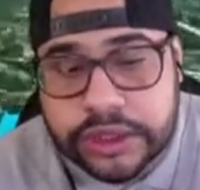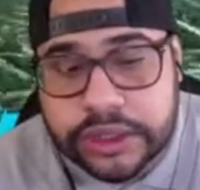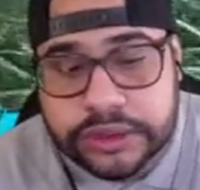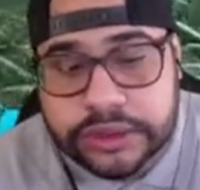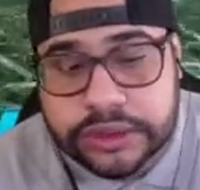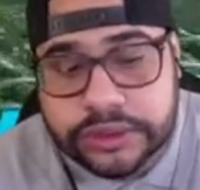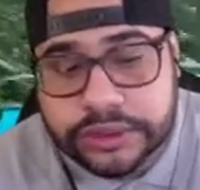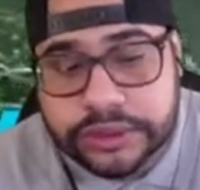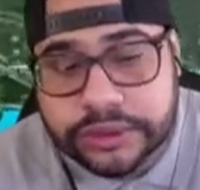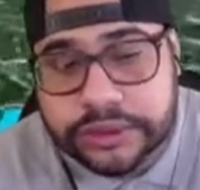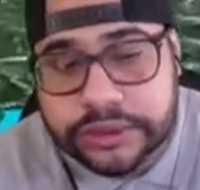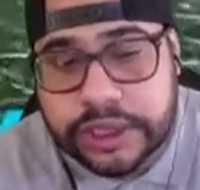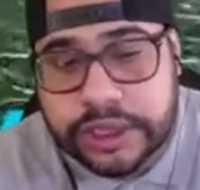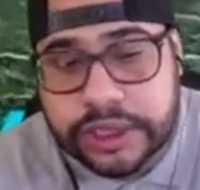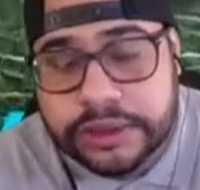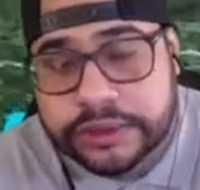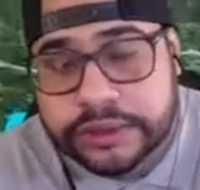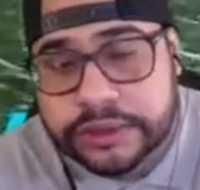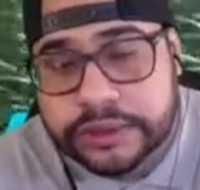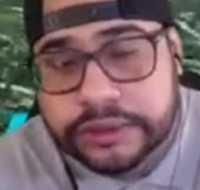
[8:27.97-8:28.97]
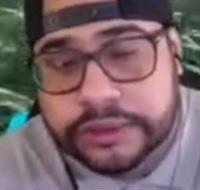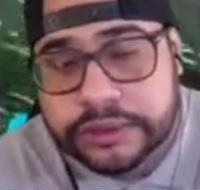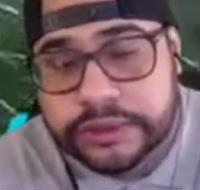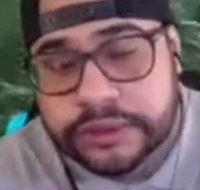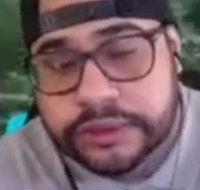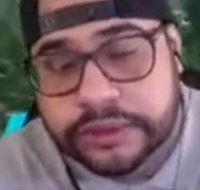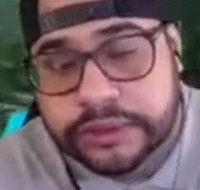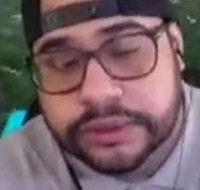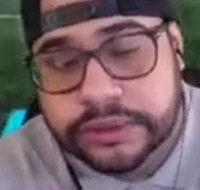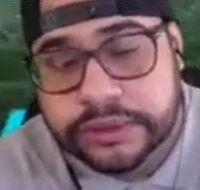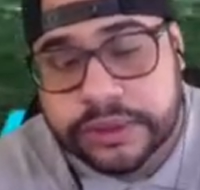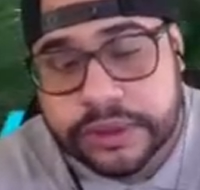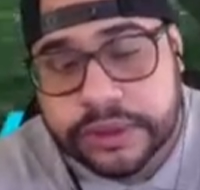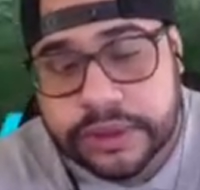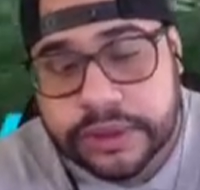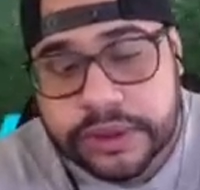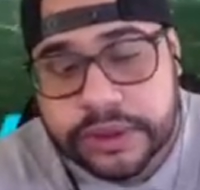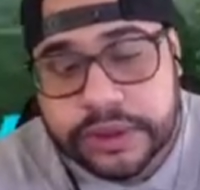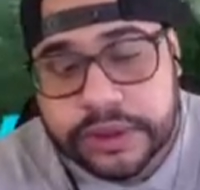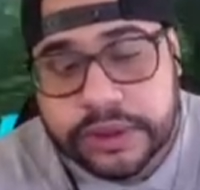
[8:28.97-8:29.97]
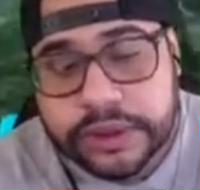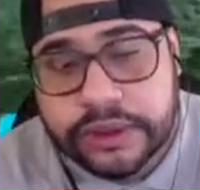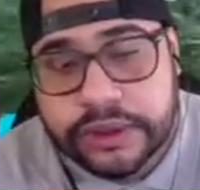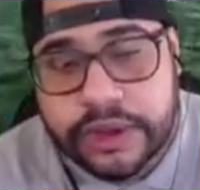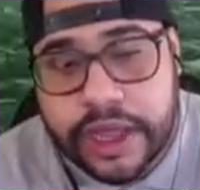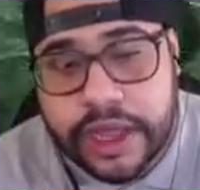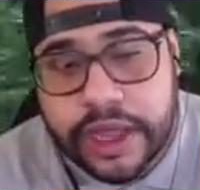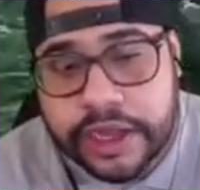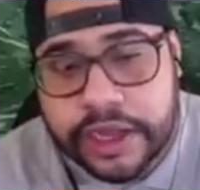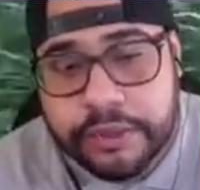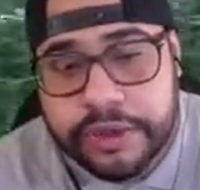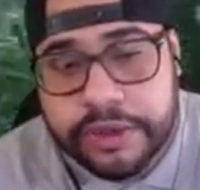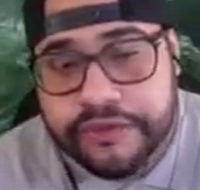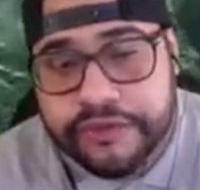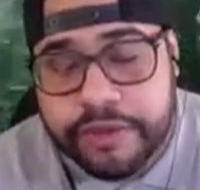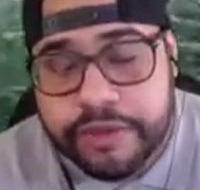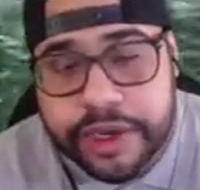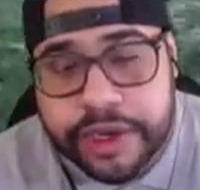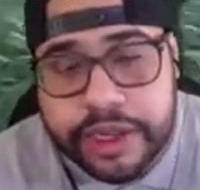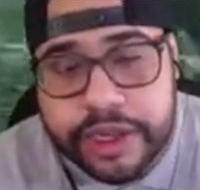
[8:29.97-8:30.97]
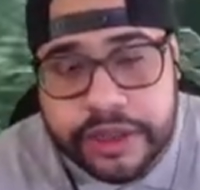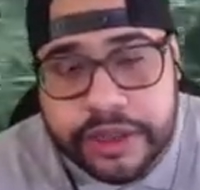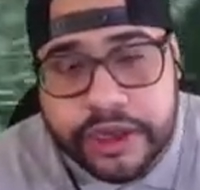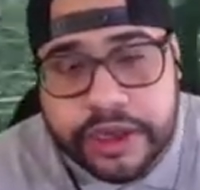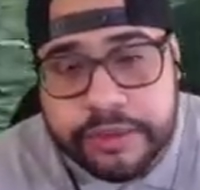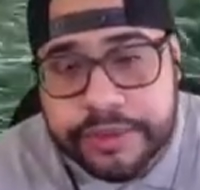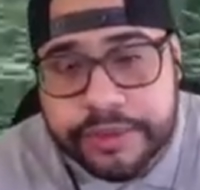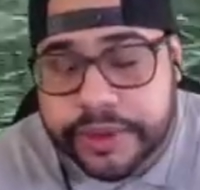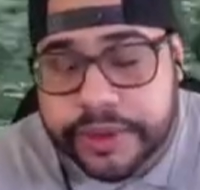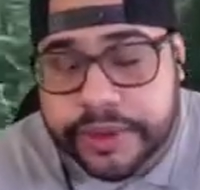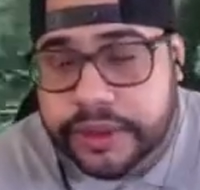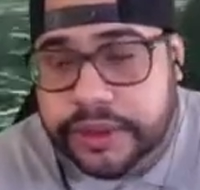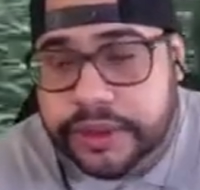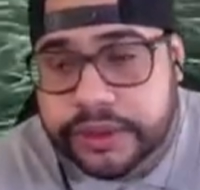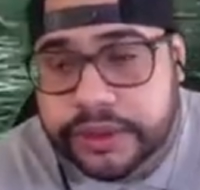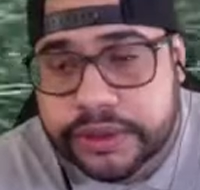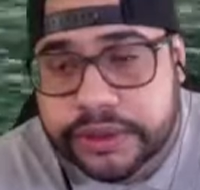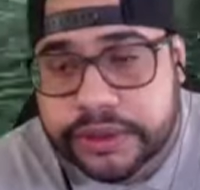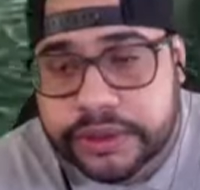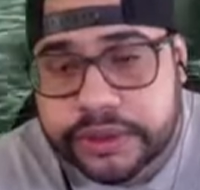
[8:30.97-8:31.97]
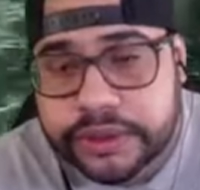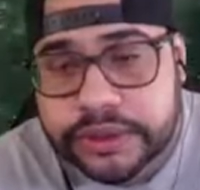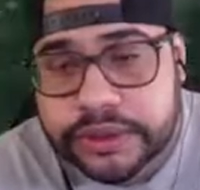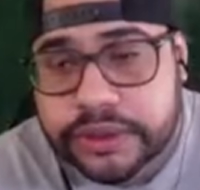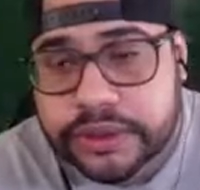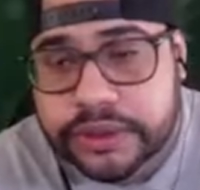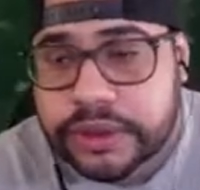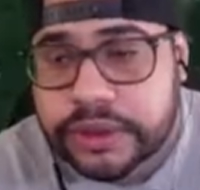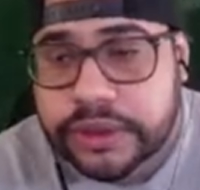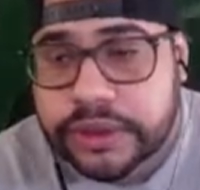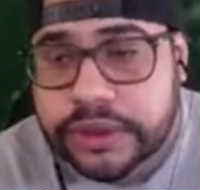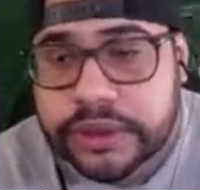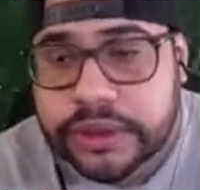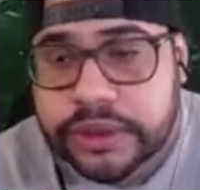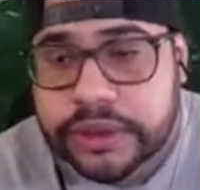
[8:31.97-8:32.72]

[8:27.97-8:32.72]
Now we just showed you some exploration. You're not gonna Let's be from another company. check out some combat.